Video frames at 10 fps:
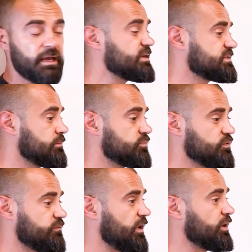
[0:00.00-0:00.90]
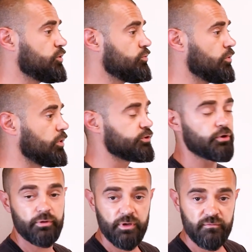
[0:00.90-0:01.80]
and ask them to find you
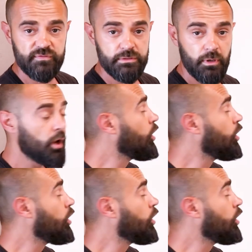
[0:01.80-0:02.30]
alternatives,